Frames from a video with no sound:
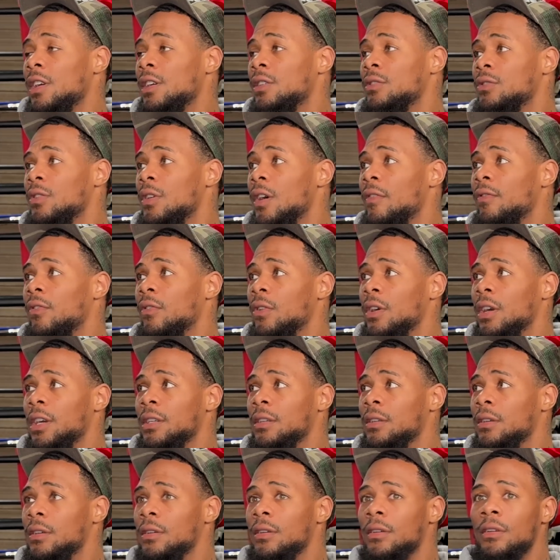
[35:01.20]
when I fought
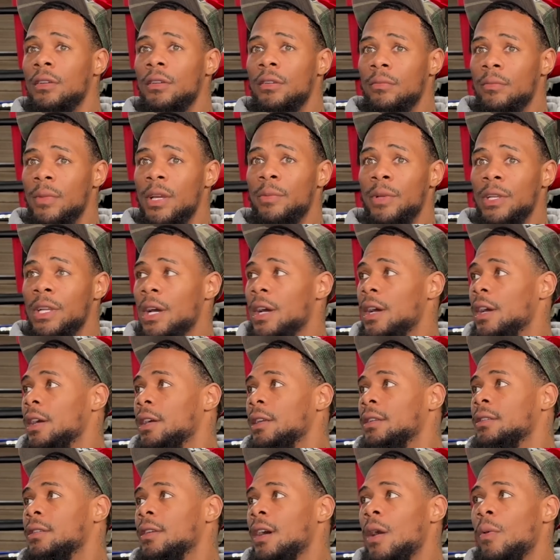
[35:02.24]
Hector. Maybe 9.
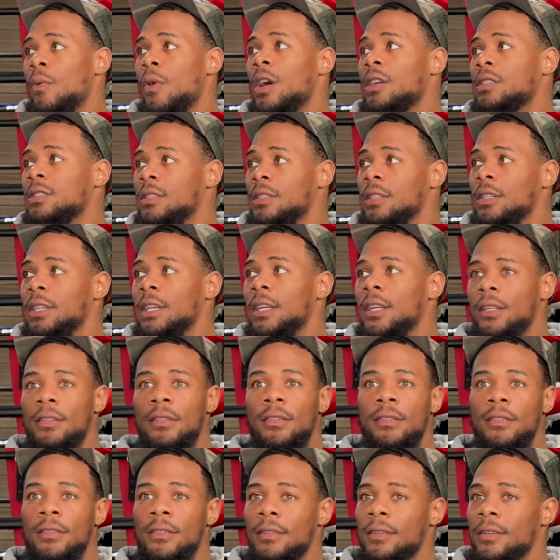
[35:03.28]
I watched it again.
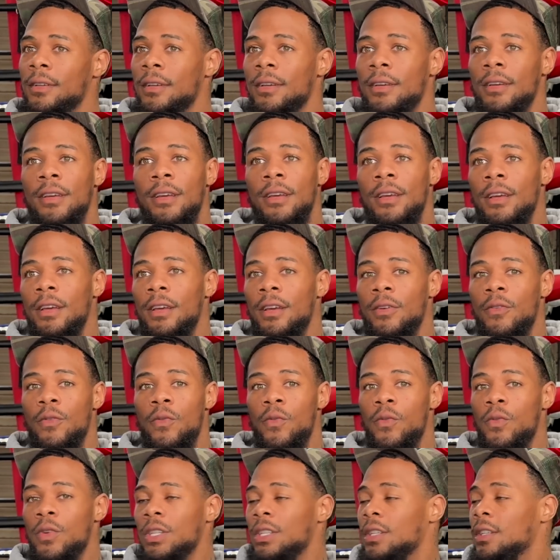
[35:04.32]

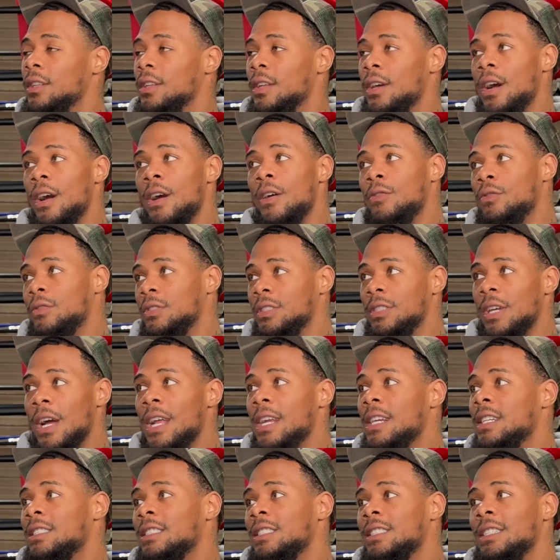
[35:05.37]
I
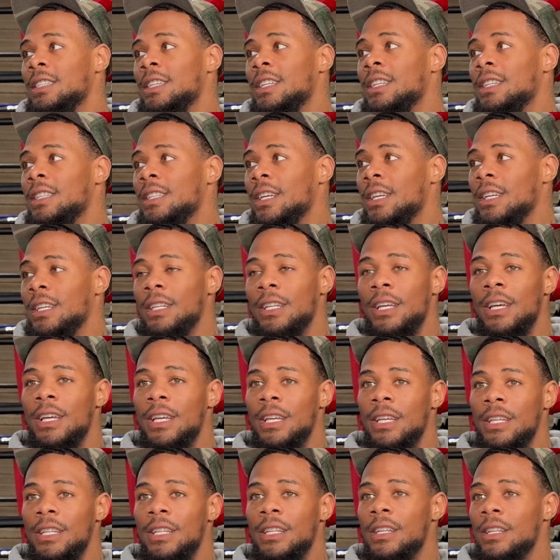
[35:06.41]
didn't see anything that
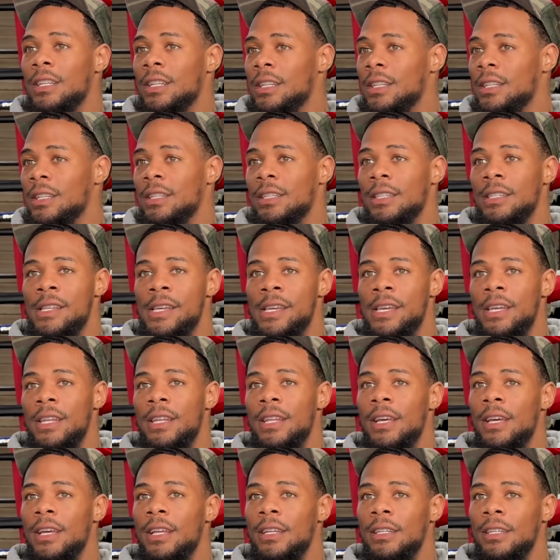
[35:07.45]
he did
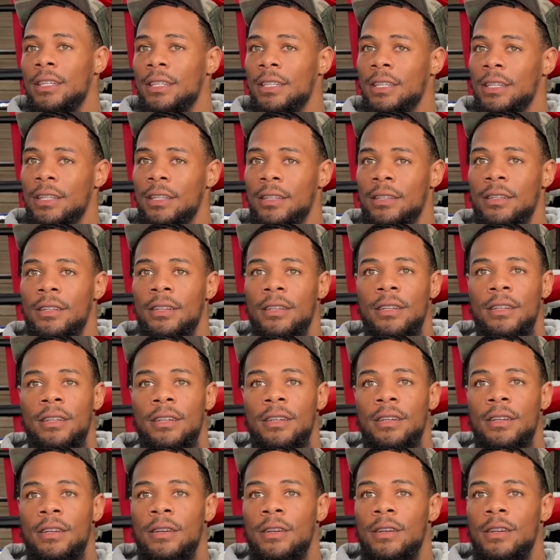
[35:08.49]
that can
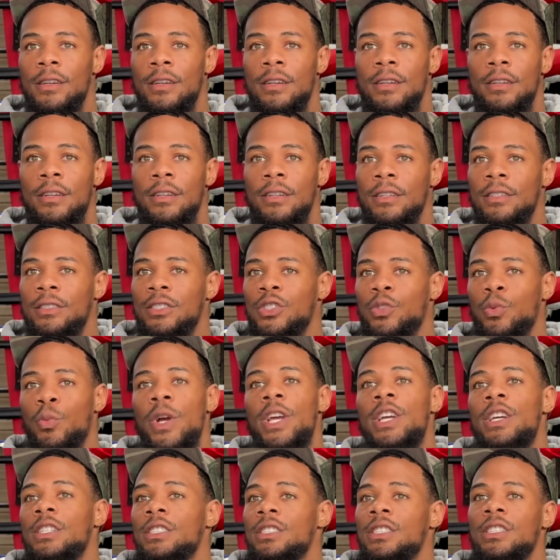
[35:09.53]

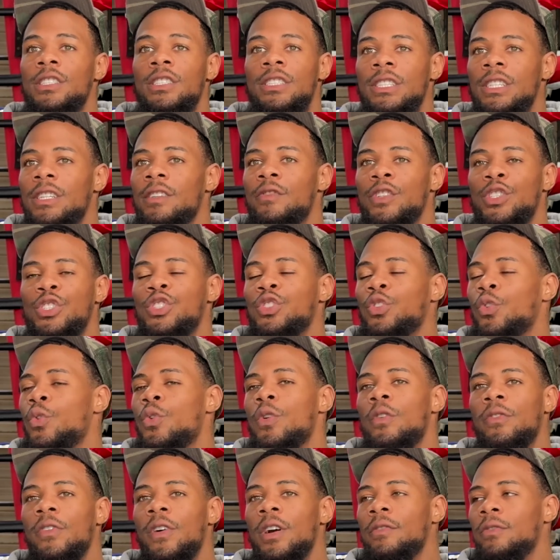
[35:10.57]
sway a judge to even score a
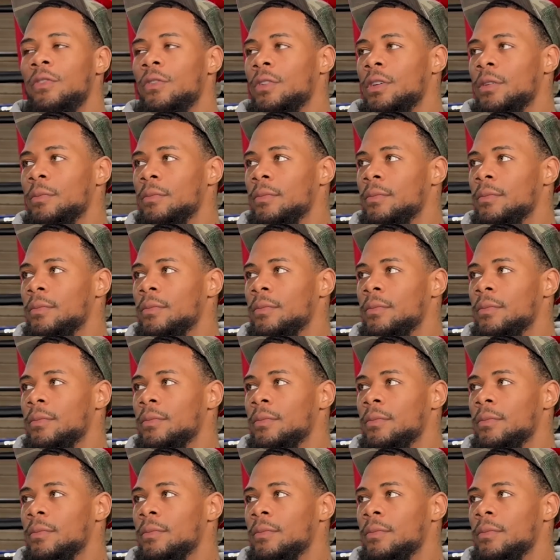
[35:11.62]
fight for him.